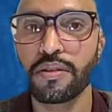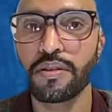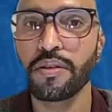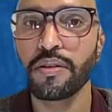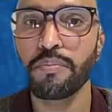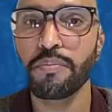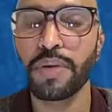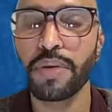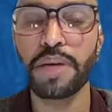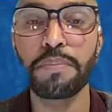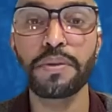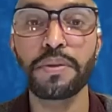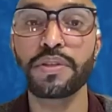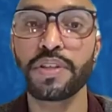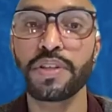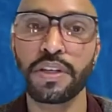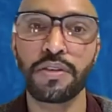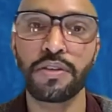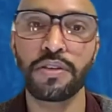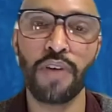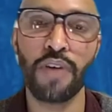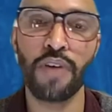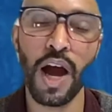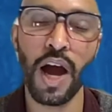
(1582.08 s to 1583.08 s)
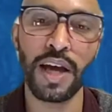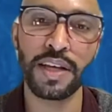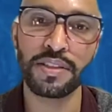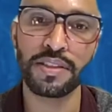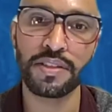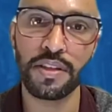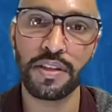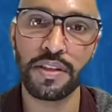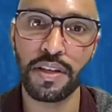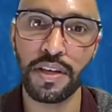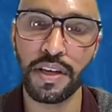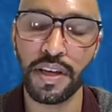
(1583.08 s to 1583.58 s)
people did rise
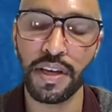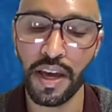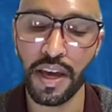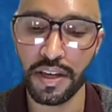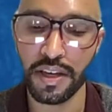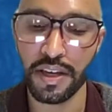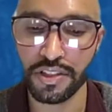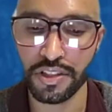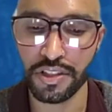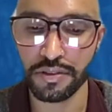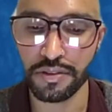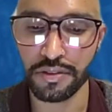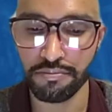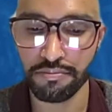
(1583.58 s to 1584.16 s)
to the occasion.